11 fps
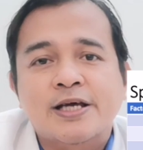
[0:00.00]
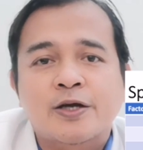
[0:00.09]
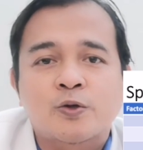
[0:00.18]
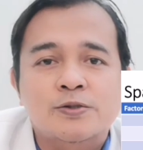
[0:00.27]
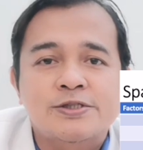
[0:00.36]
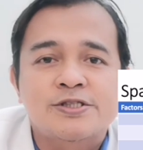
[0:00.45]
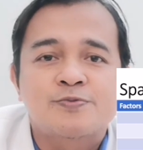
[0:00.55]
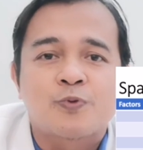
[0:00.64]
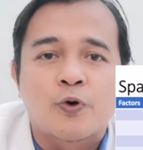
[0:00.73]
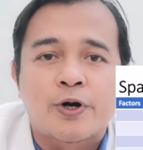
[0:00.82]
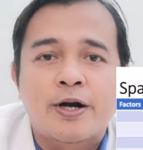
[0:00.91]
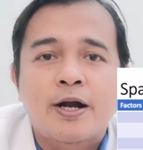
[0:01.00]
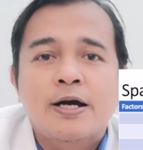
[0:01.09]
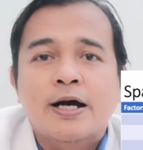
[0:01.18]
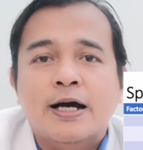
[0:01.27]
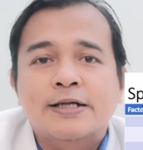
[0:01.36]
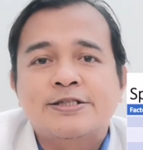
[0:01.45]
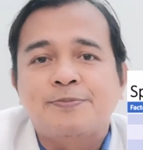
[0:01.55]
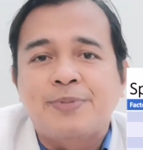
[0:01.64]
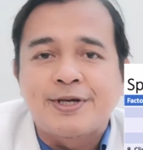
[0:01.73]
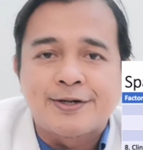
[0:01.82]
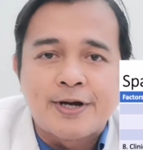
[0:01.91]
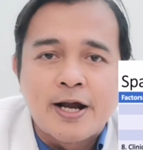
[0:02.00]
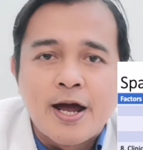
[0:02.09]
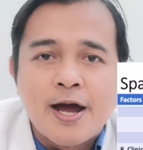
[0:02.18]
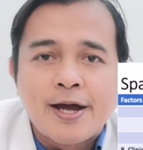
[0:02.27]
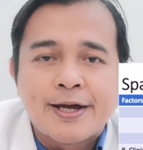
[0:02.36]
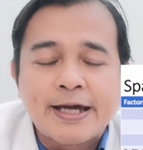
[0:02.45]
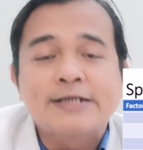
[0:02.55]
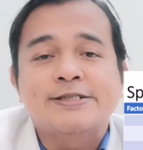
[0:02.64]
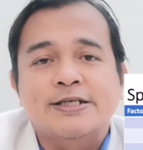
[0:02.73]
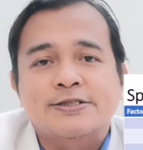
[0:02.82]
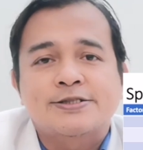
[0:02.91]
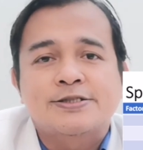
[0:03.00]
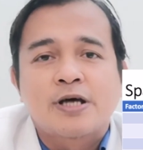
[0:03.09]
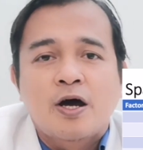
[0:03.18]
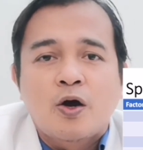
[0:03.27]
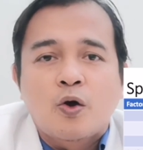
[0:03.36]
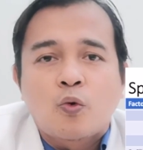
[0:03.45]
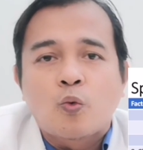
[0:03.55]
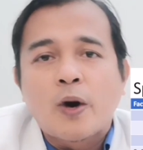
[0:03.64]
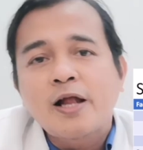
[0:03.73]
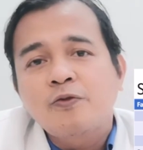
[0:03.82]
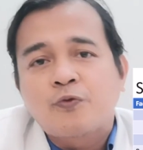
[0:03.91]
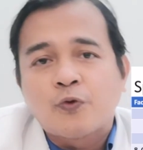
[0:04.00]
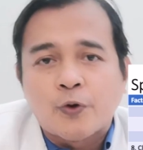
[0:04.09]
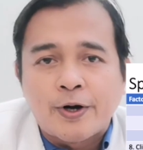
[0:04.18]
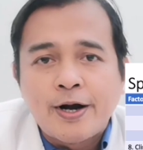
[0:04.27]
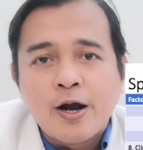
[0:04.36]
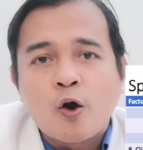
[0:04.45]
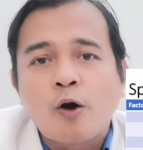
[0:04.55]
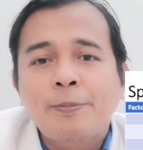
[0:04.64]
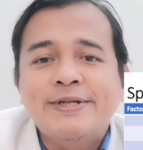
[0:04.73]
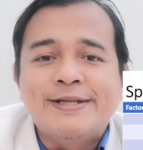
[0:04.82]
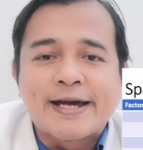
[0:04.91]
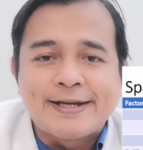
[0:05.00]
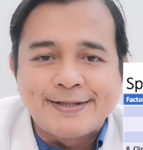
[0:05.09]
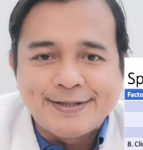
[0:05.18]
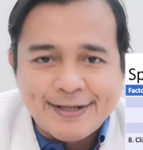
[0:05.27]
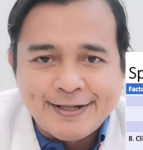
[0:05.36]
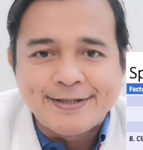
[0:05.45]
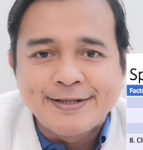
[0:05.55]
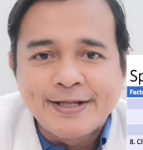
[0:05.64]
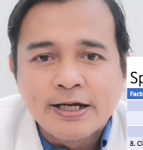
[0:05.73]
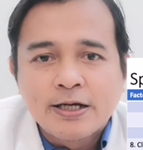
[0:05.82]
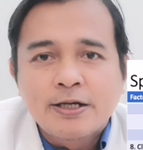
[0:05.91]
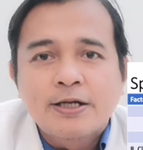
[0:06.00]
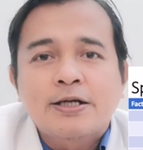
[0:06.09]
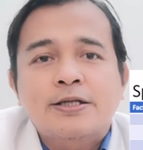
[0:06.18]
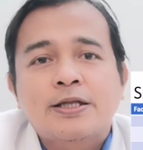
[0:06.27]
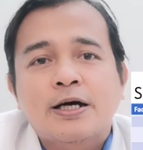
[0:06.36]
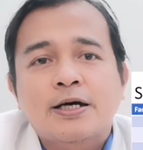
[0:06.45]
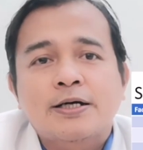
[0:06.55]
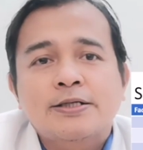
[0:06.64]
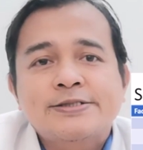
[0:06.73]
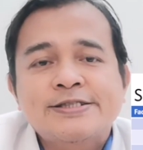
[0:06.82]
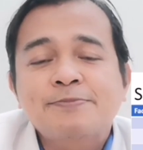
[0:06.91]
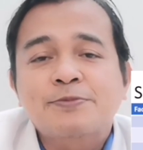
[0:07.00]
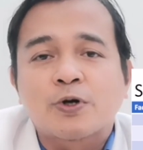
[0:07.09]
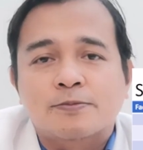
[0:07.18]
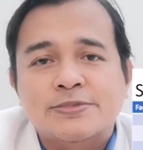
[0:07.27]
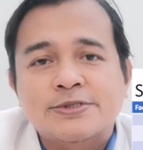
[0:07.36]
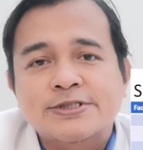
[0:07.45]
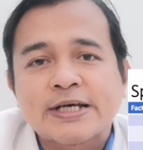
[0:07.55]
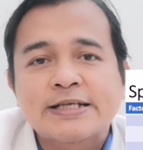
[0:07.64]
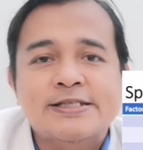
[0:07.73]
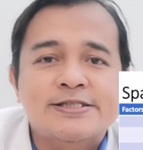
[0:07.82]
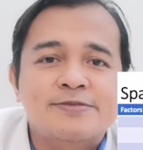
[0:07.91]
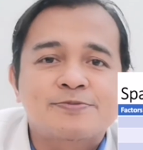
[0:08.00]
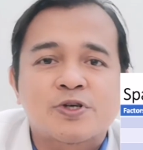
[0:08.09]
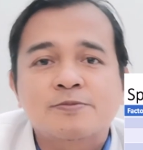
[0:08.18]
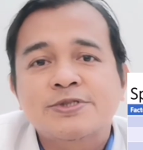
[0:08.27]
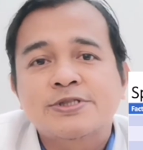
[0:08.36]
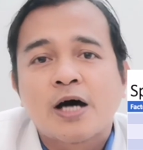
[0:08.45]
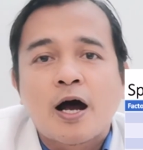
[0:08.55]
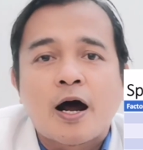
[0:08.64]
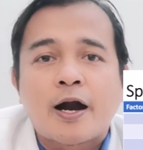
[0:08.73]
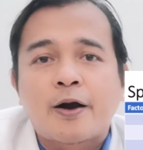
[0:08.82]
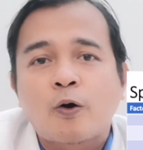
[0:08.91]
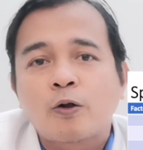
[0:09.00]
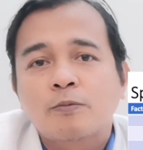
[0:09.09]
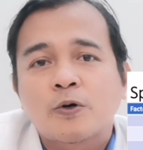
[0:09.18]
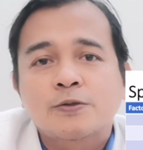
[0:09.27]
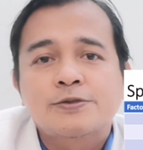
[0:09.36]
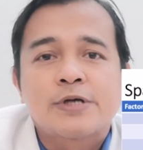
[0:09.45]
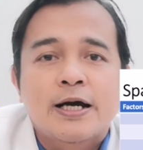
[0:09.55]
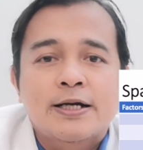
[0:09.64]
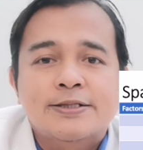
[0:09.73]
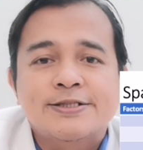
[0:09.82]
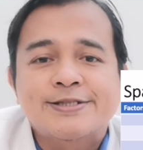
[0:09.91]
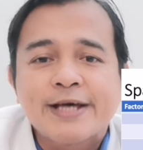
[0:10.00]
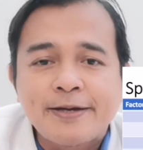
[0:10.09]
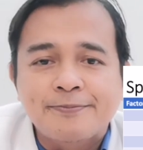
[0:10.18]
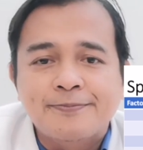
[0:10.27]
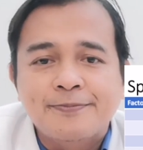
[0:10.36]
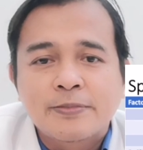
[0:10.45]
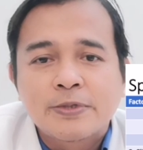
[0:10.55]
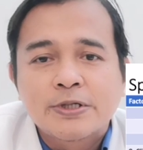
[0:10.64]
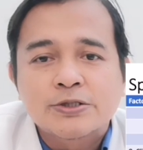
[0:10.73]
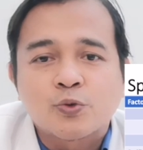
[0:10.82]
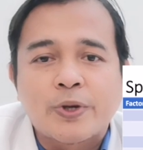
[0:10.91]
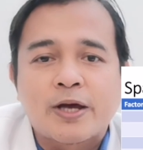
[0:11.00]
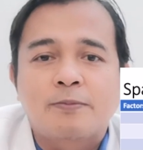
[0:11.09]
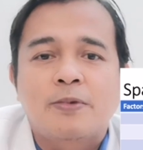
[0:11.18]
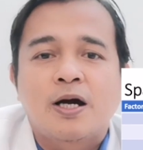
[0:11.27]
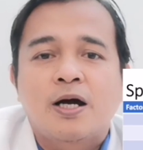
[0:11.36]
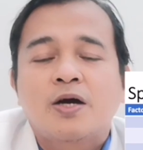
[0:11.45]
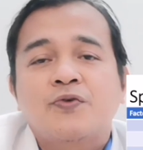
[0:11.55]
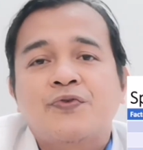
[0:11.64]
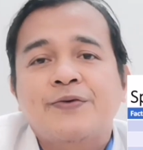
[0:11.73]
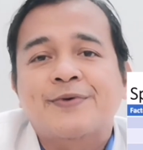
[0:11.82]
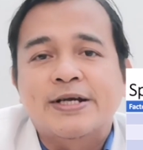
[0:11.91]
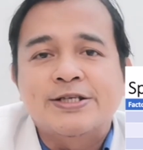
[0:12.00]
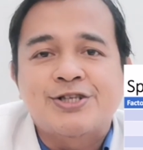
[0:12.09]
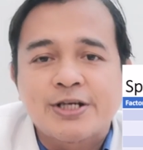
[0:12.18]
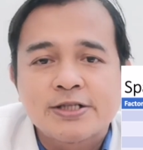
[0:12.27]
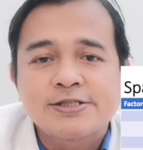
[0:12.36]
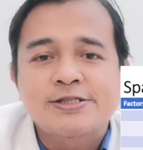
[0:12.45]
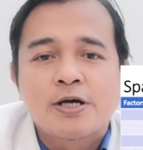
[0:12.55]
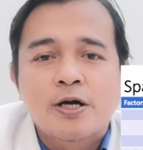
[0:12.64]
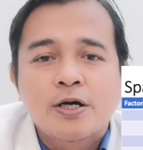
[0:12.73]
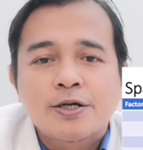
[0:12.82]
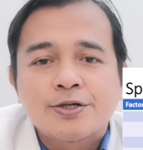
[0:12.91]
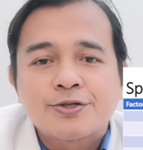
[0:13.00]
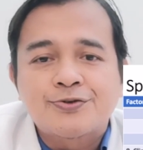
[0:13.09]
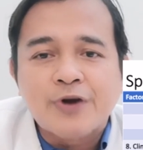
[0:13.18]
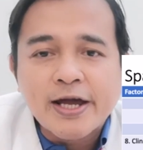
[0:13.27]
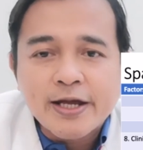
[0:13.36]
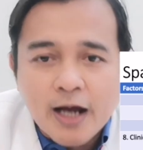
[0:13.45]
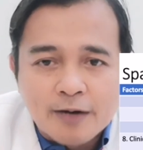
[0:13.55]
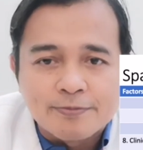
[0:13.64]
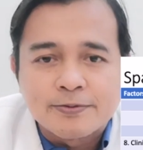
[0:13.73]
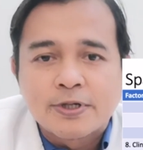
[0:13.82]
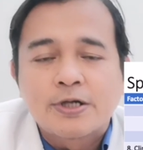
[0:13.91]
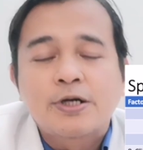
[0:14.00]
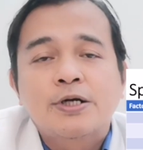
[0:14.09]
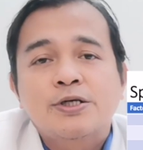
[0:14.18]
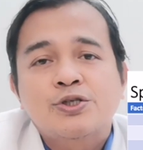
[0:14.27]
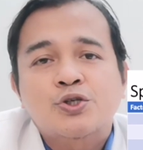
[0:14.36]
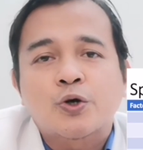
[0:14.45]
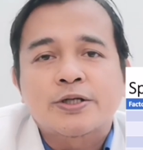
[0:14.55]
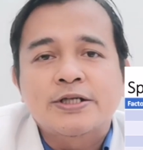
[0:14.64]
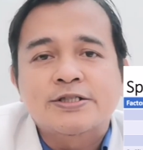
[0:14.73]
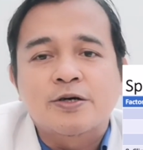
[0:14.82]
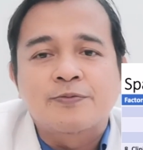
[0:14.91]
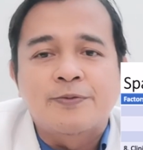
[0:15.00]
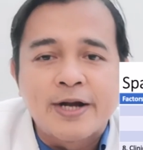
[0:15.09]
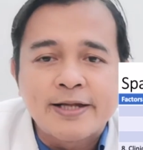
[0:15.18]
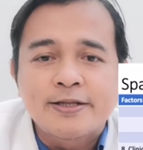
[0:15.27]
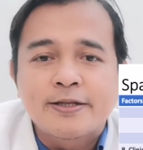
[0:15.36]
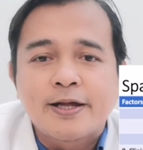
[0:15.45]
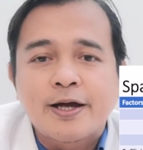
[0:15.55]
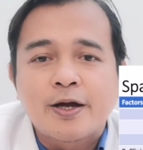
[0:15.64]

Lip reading: cyanosis for severe cases. While for COVID-19, the symptoms, the signs and symptoms are almost the same. So we have fever and chills, dry cough, shortness of breath